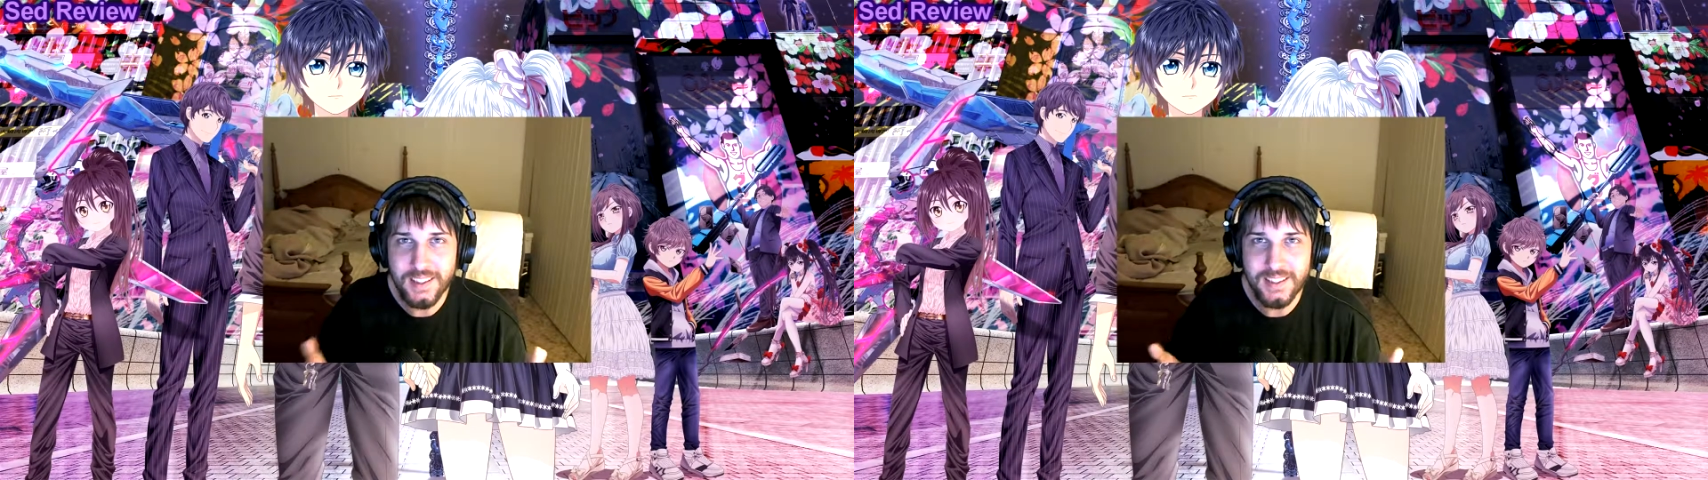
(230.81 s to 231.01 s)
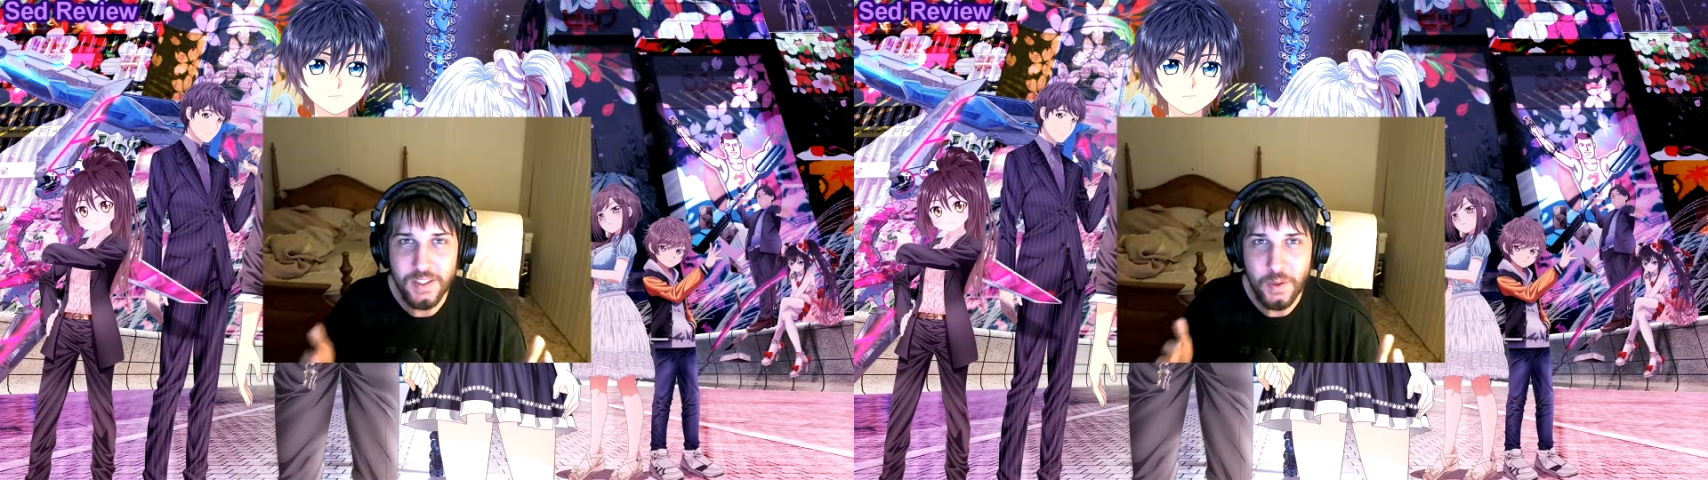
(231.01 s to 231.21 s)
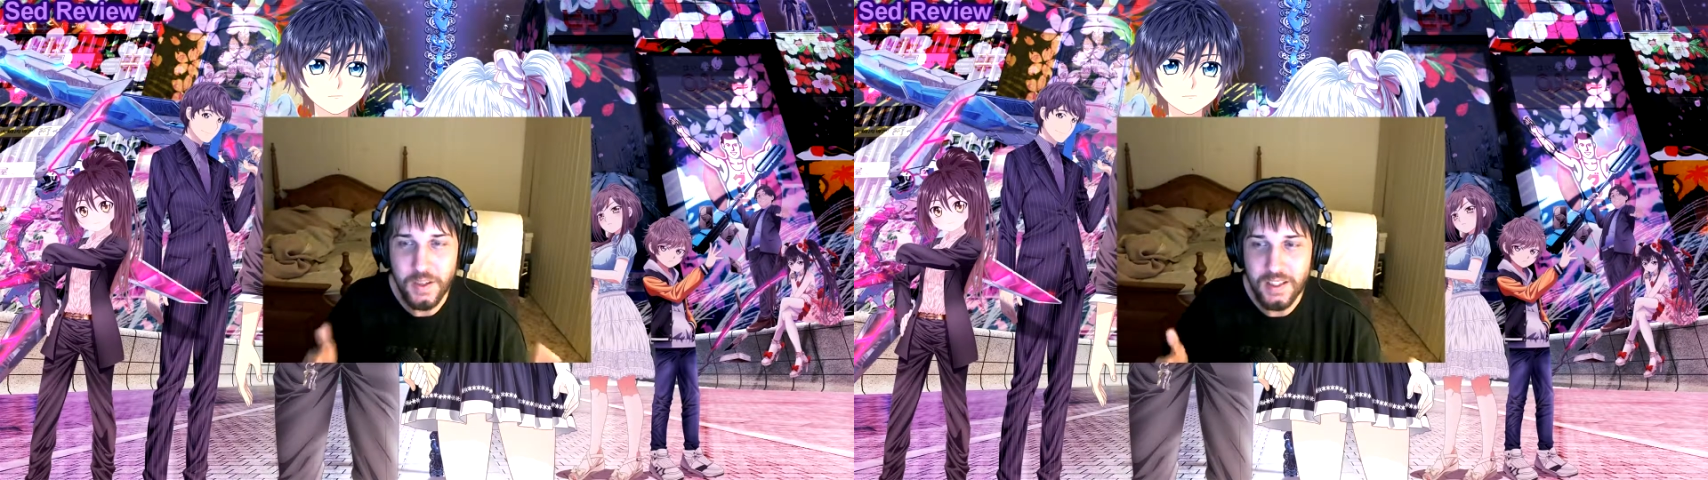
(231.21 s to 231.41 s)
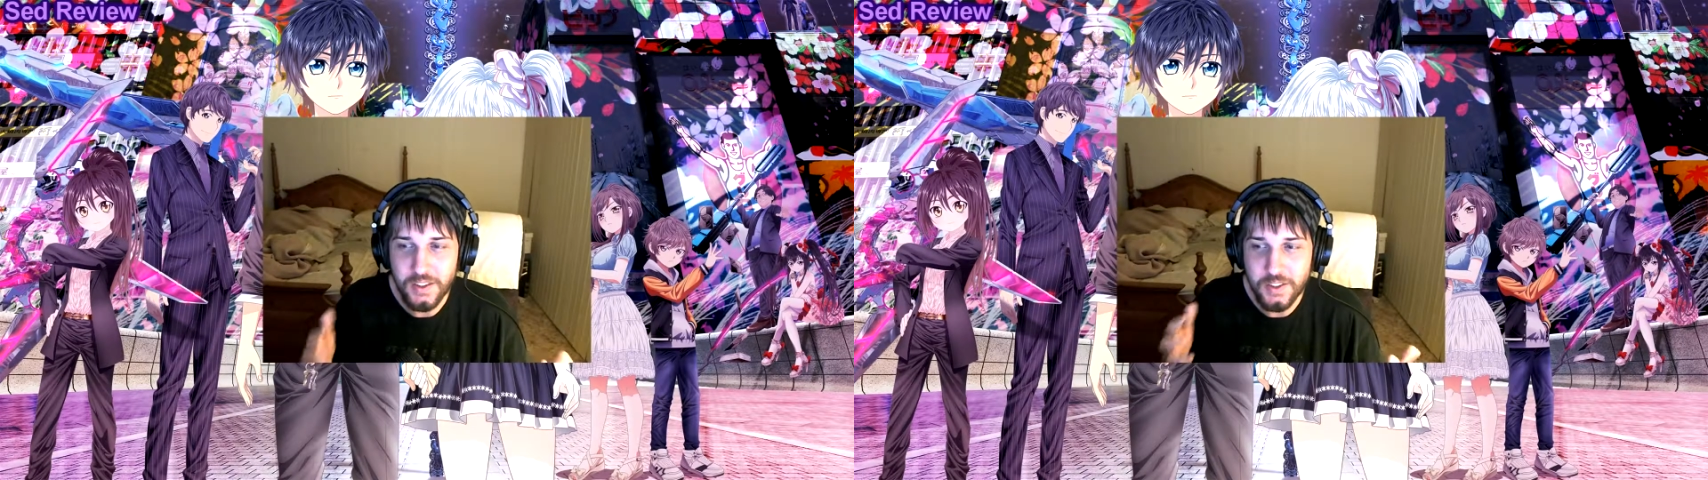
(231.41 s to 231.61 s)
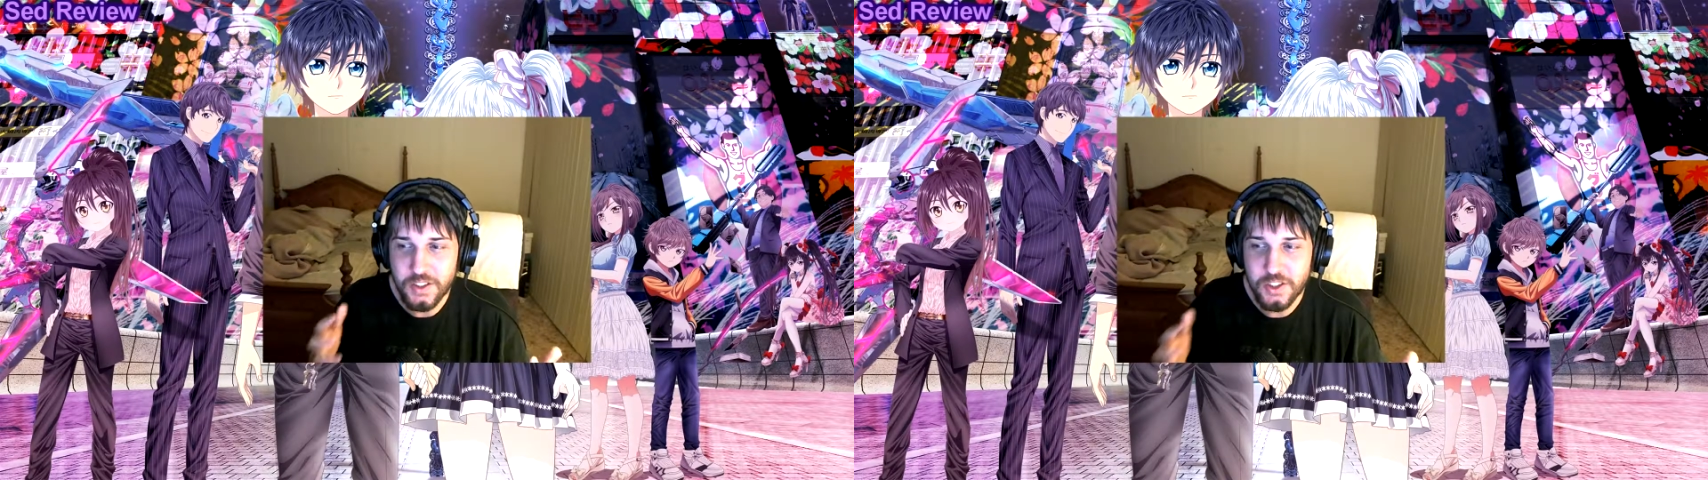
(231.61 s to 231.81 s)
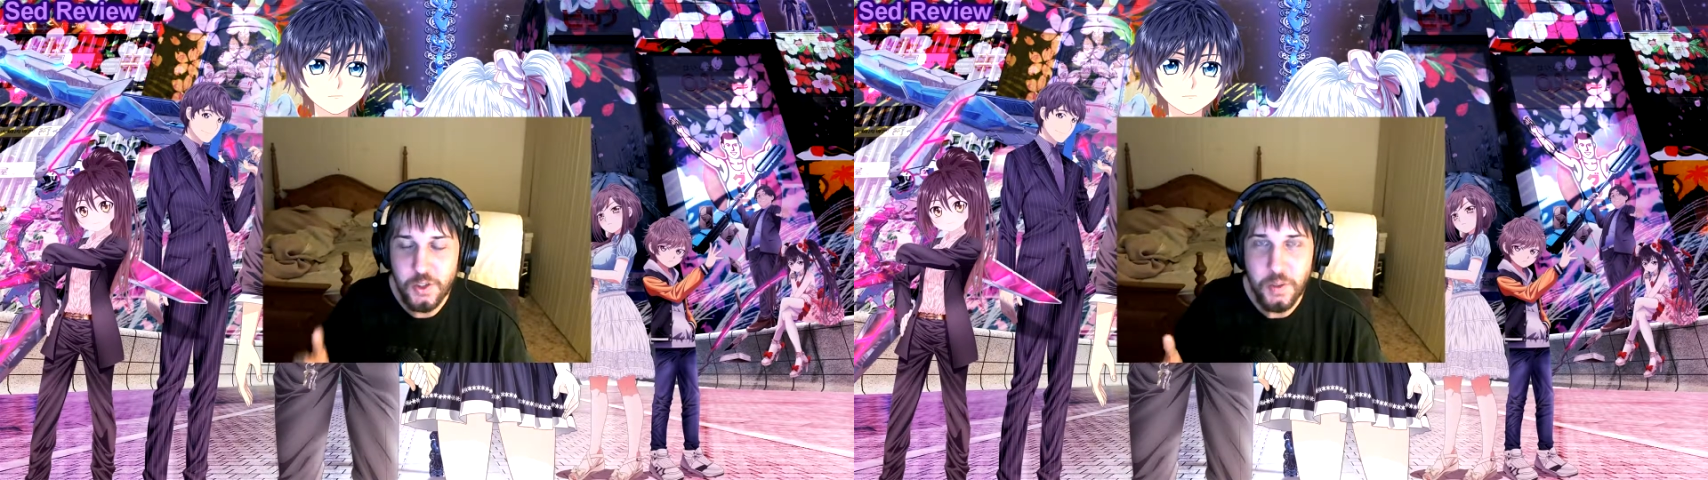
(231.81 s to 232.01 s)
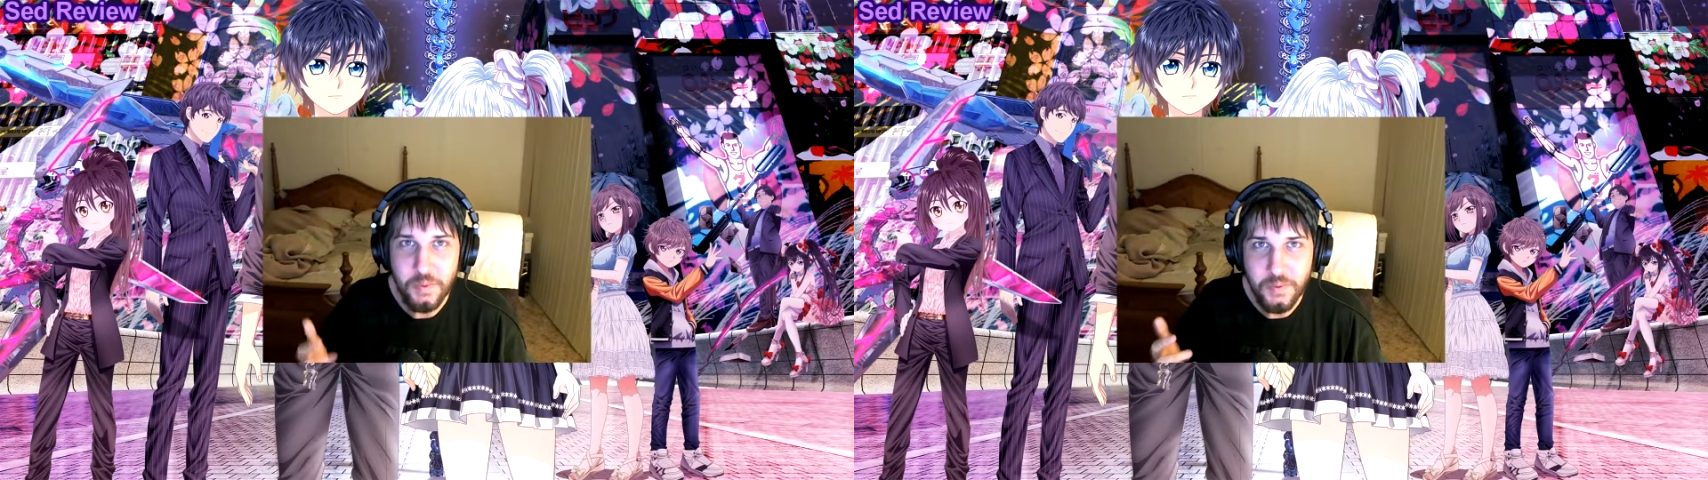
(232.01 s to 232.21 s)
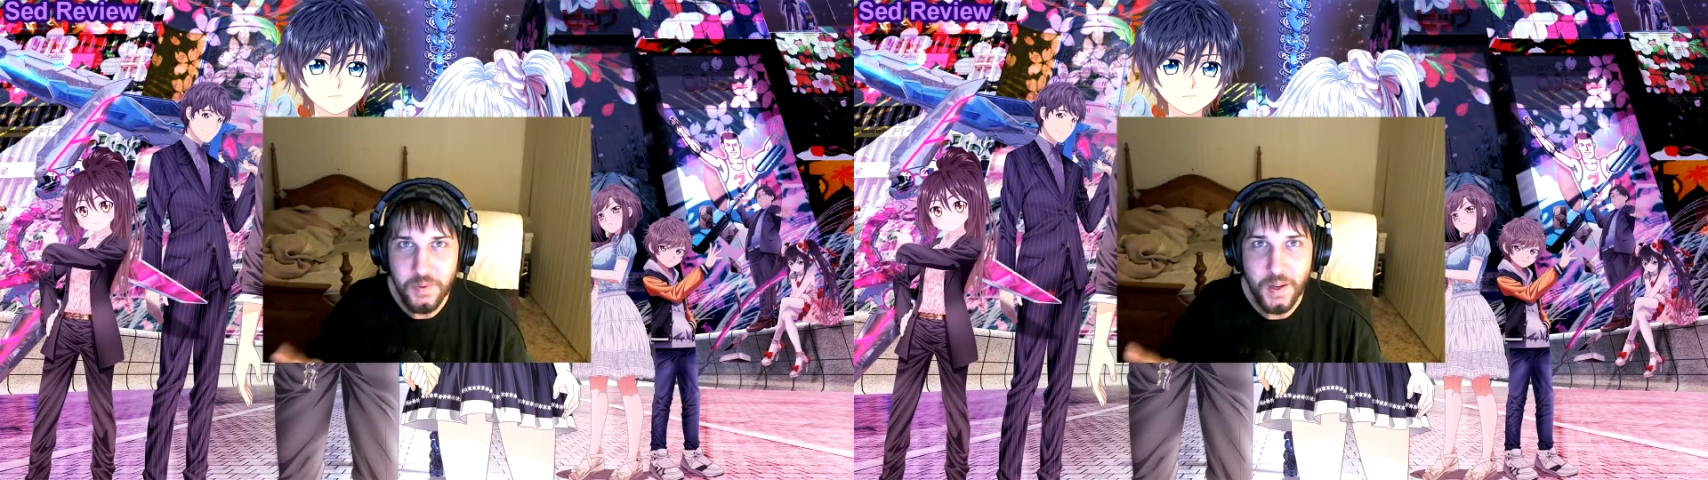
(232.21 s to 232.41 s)
so it looked
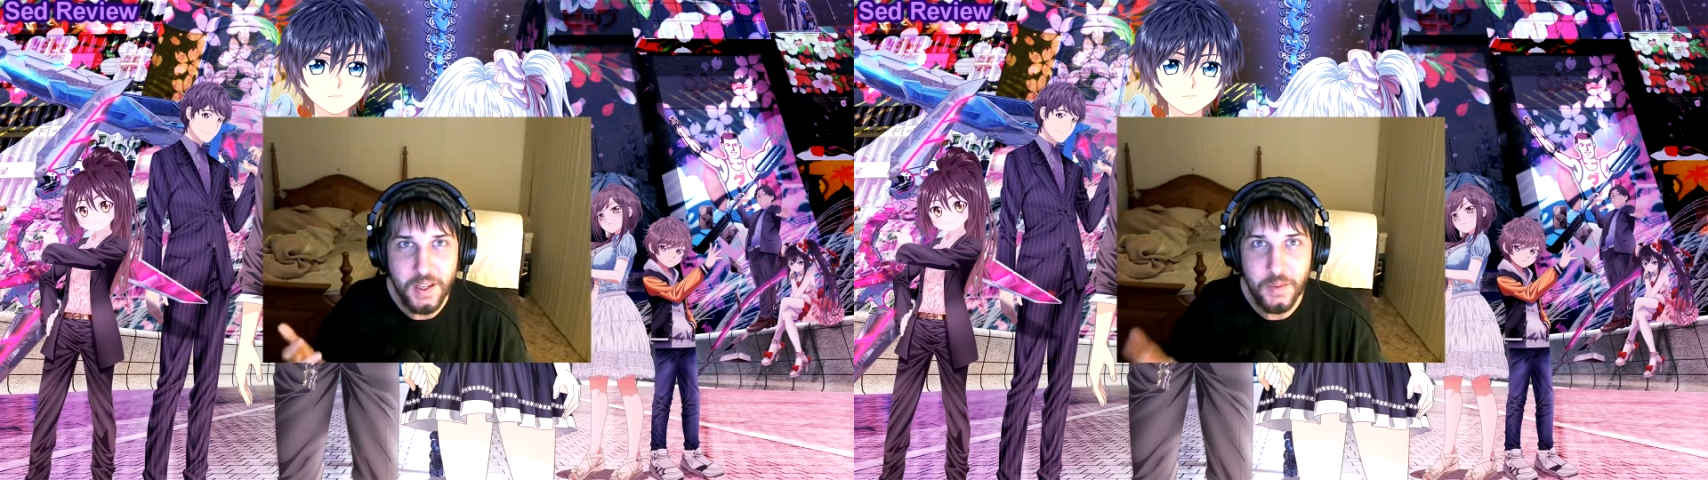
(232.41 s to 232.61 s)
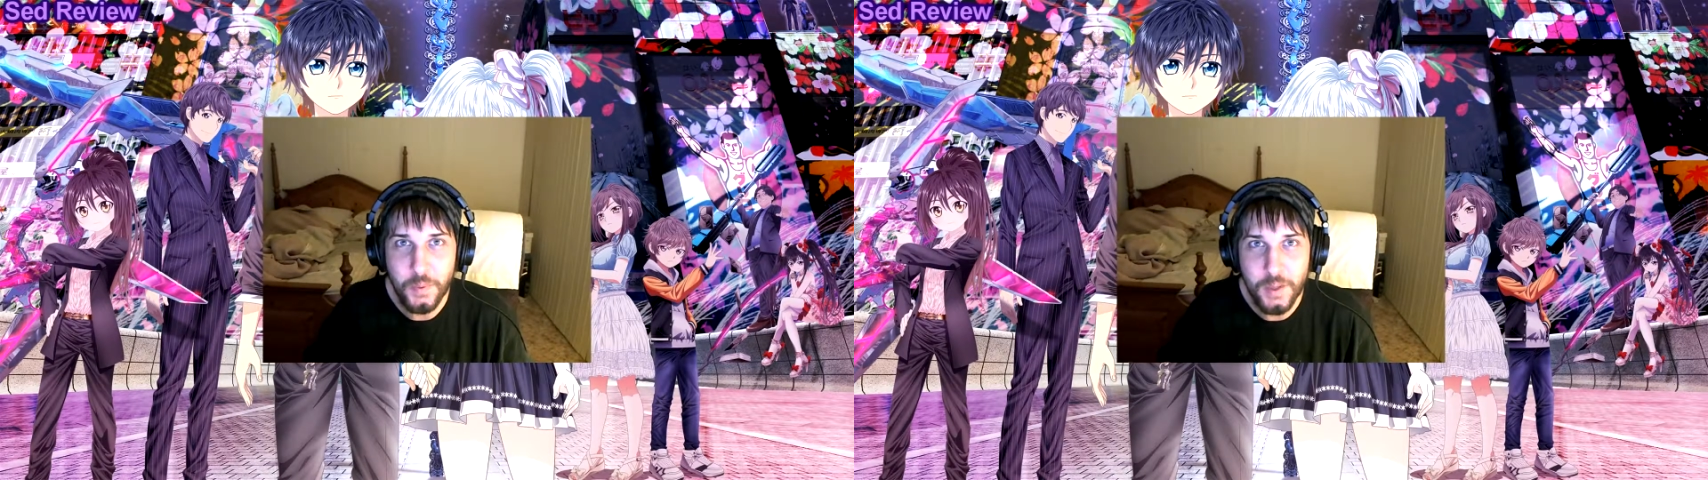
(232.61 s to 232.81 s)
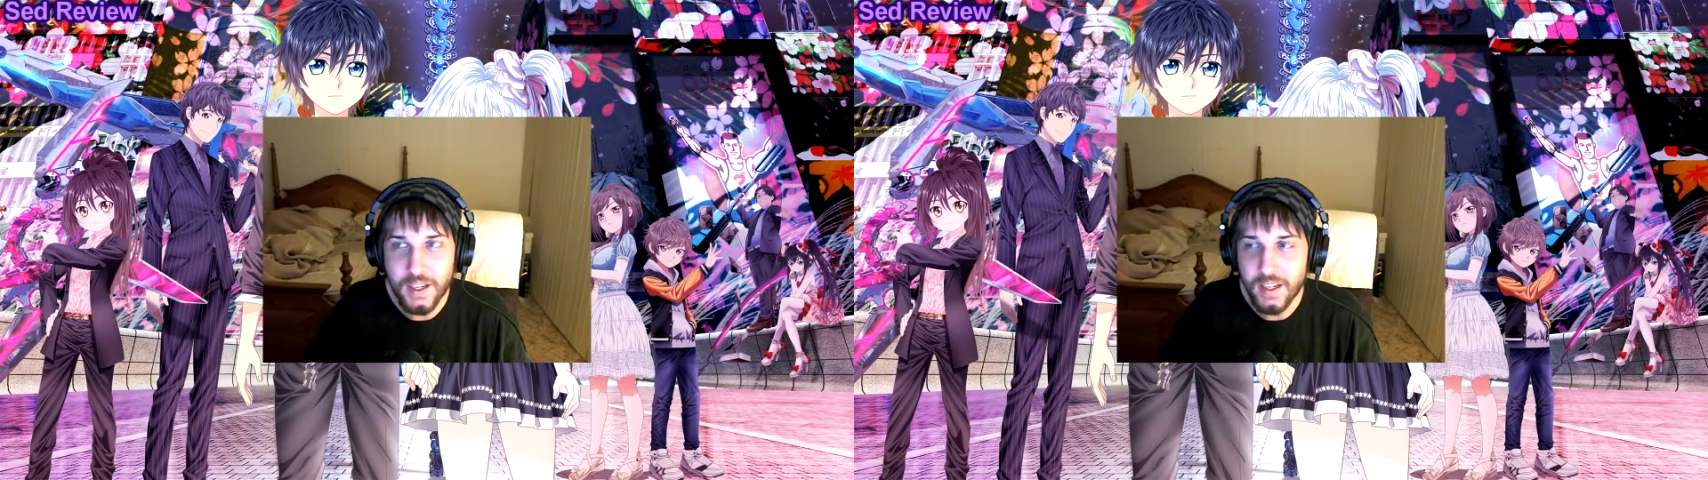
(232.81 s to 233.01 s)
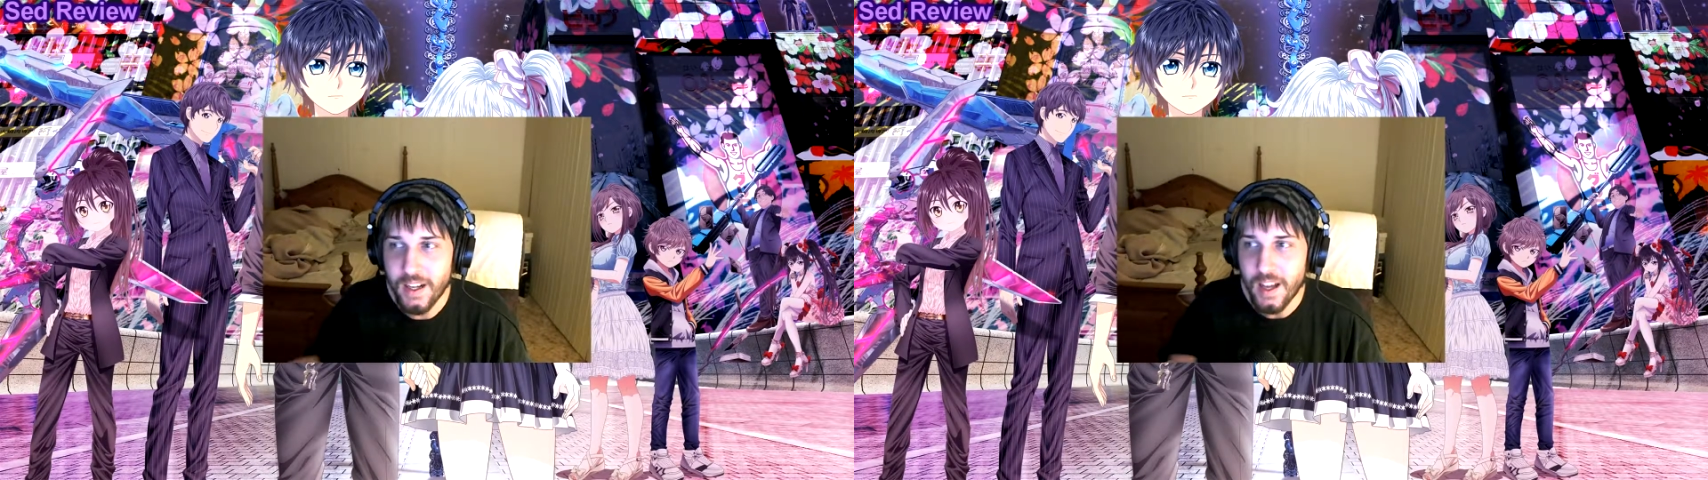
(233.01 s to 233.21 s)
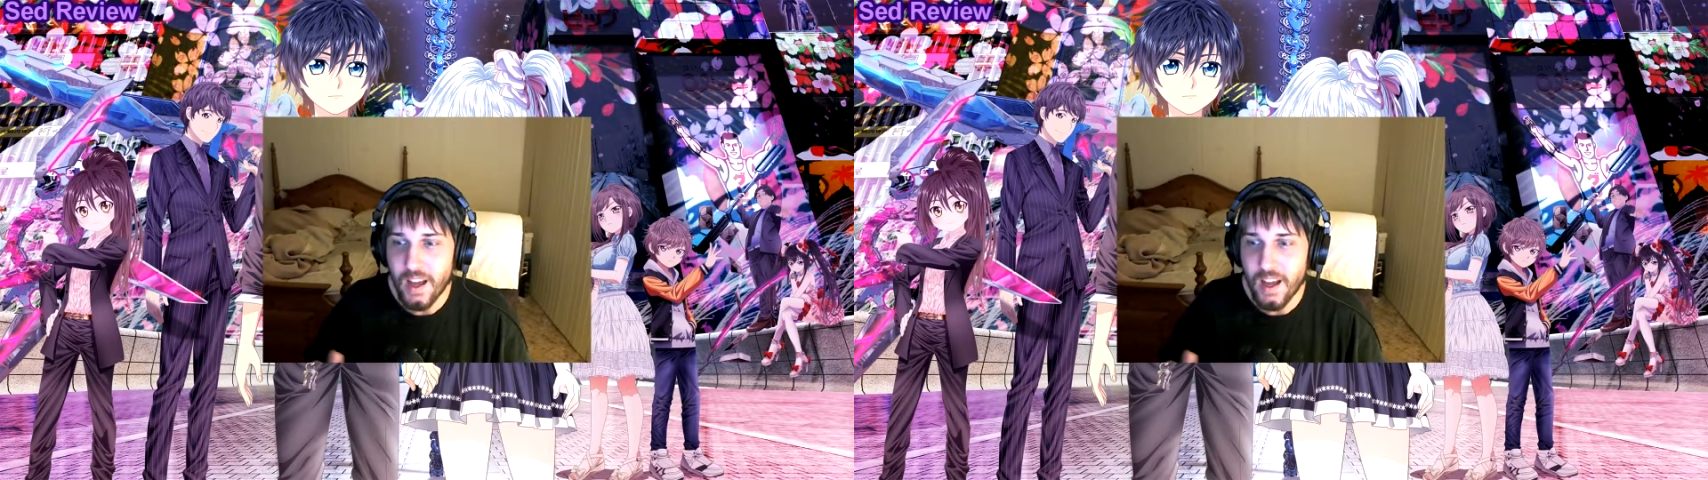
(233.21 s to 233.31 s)
super fucking weird.